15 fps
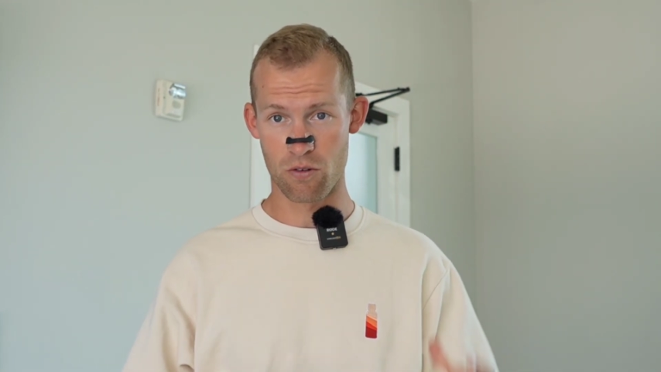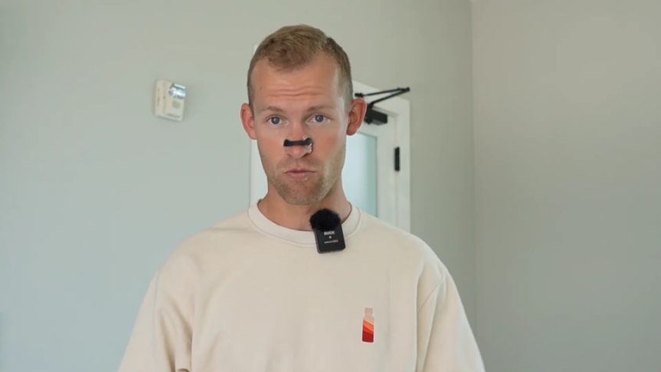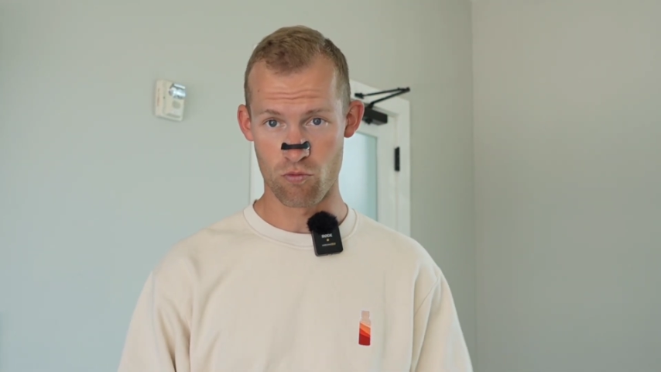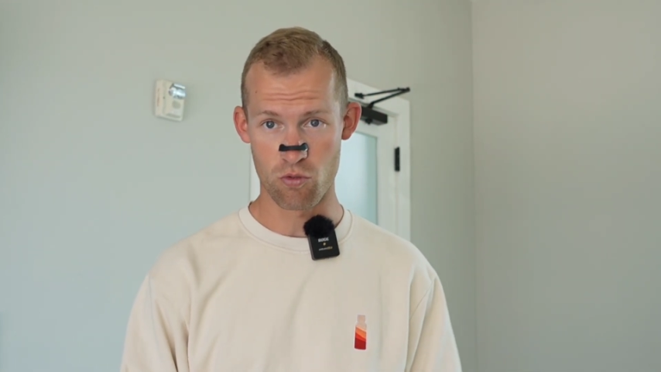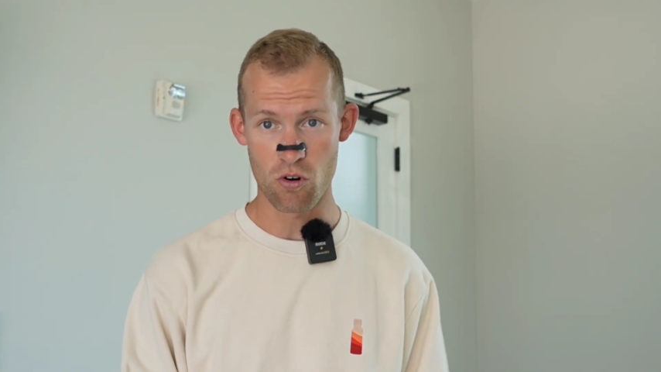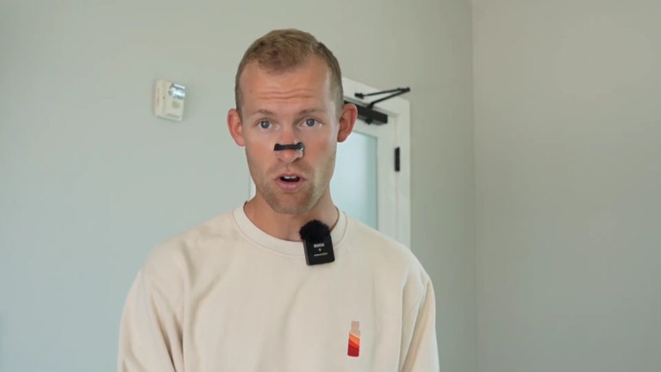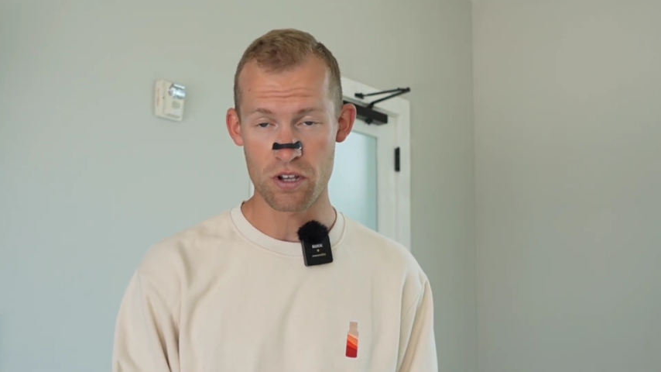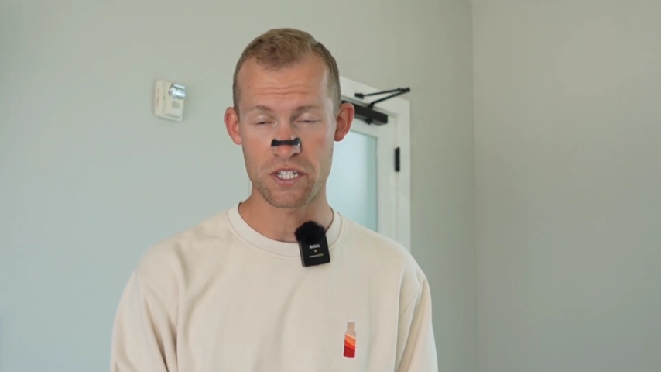
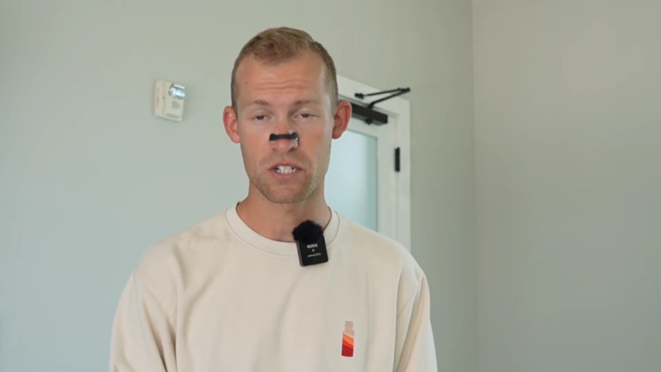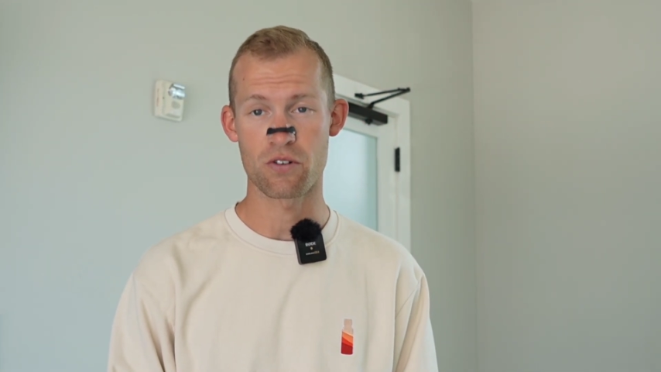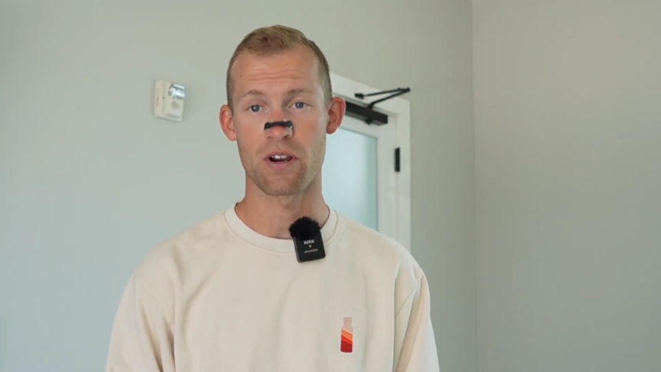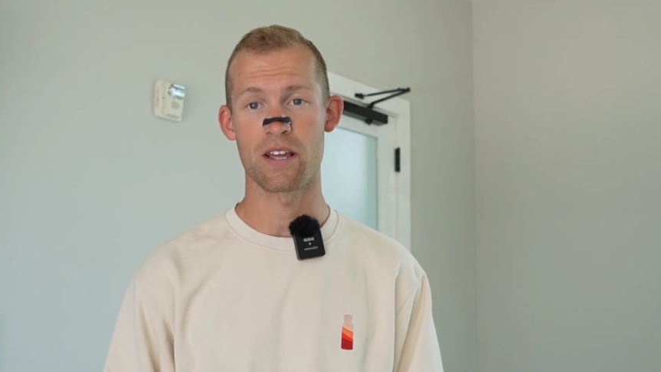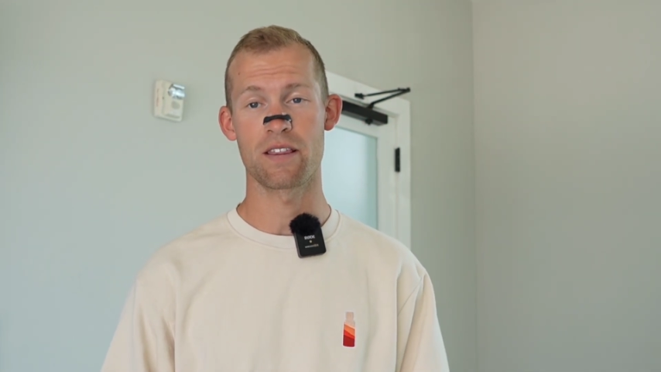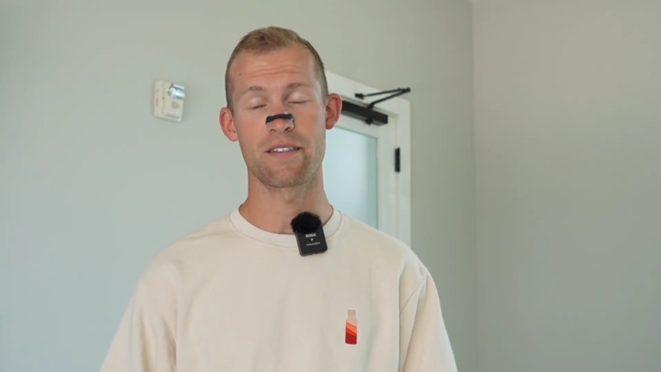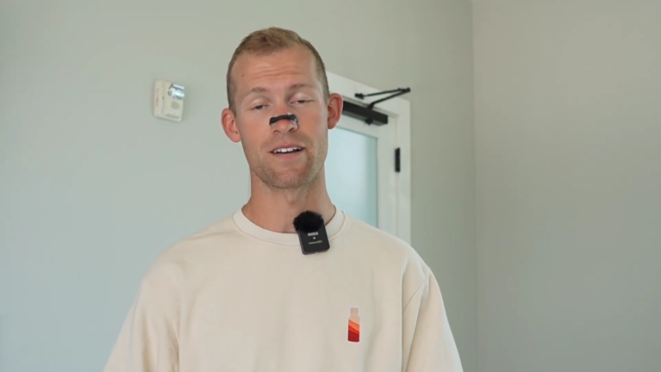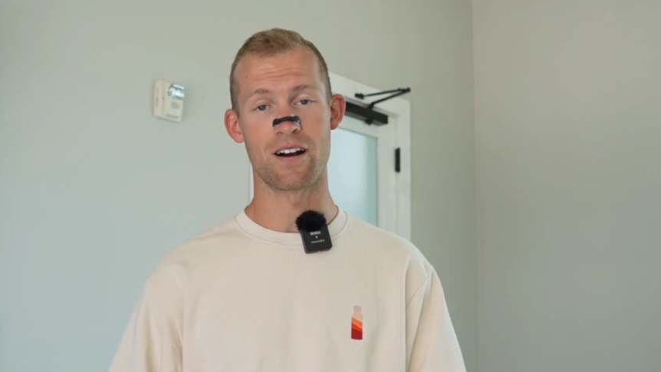raw
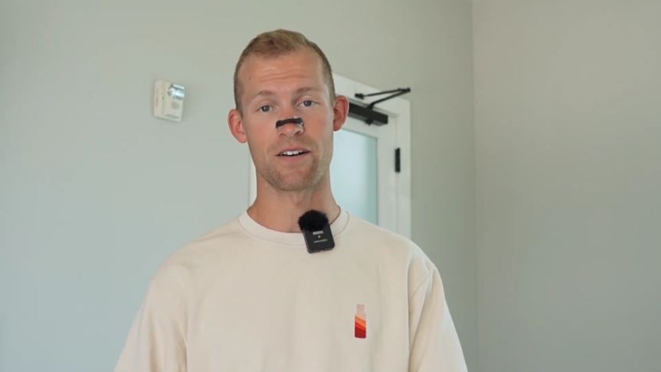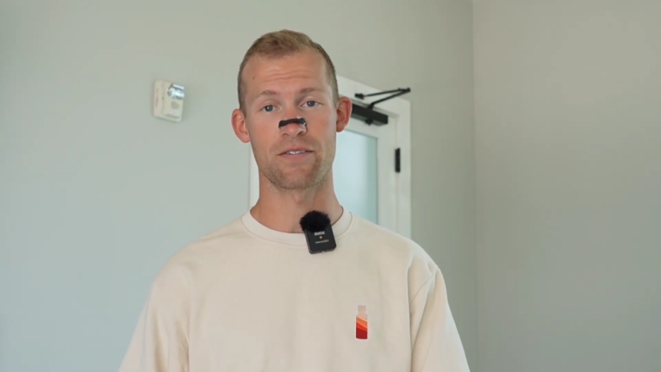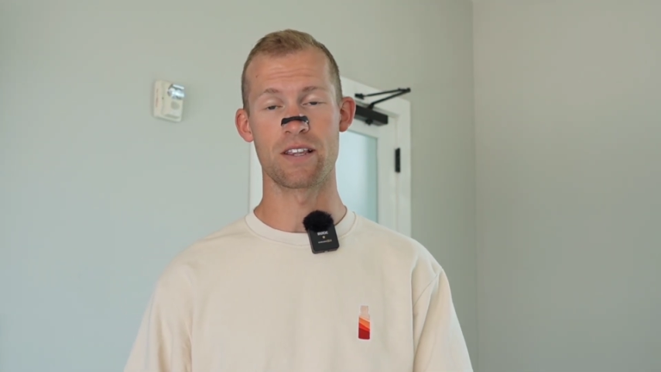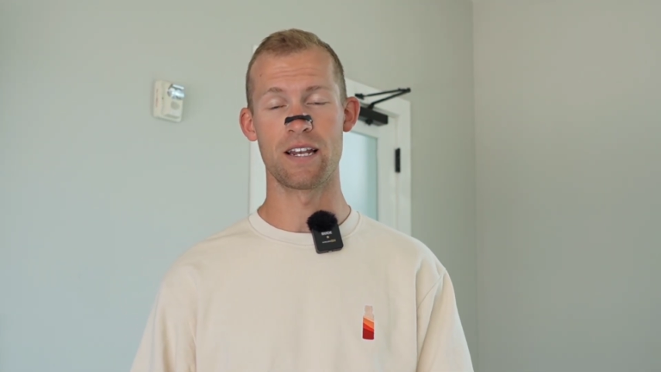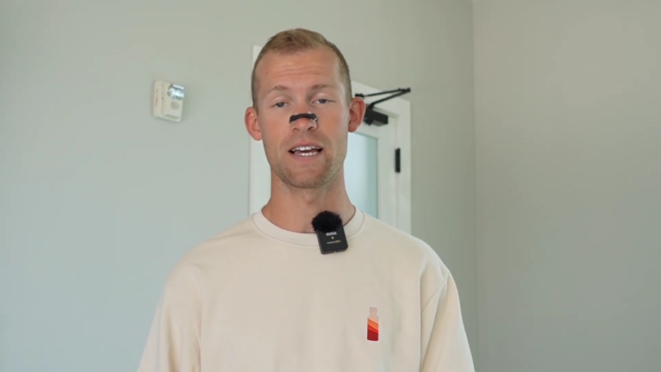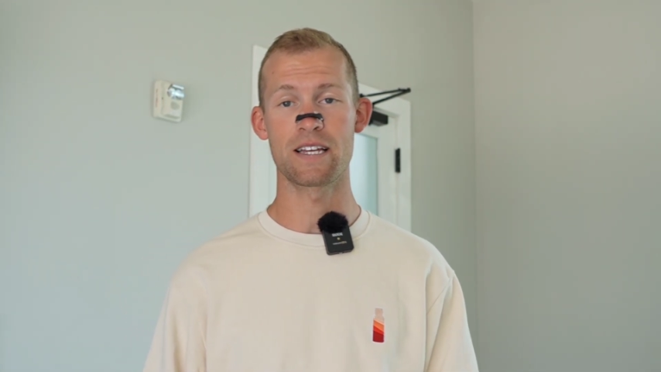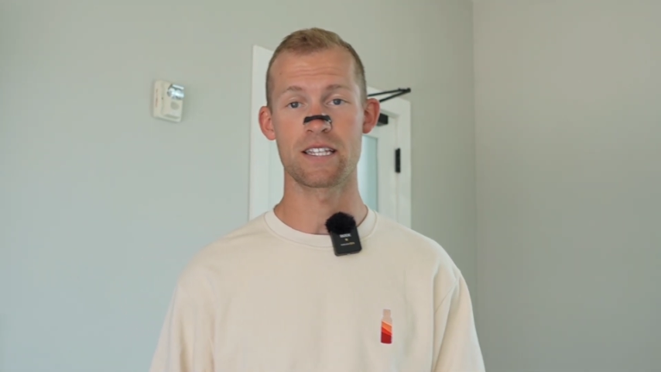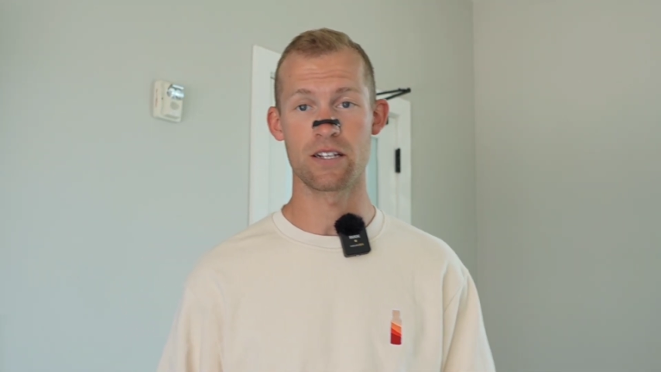strength off
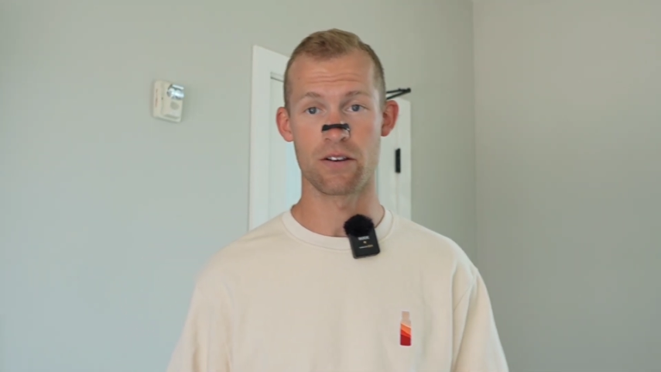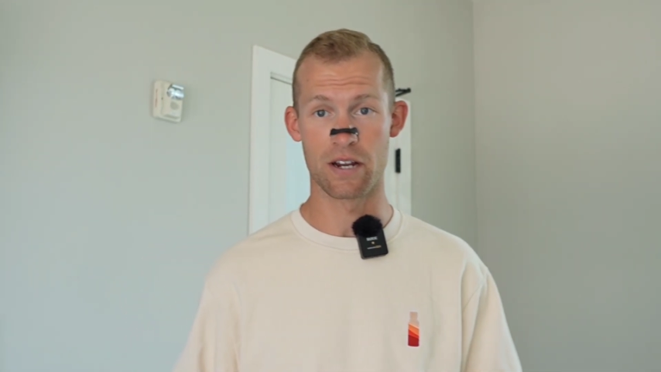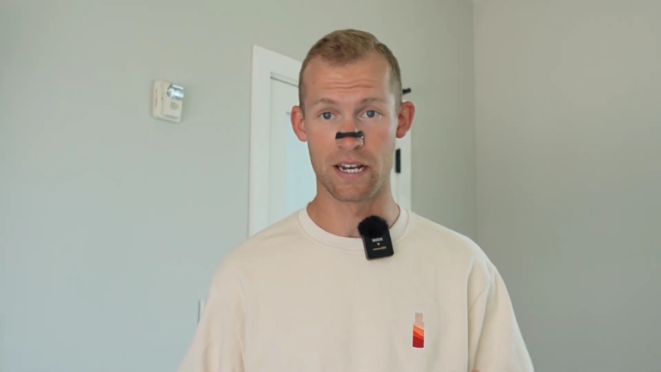the legs here,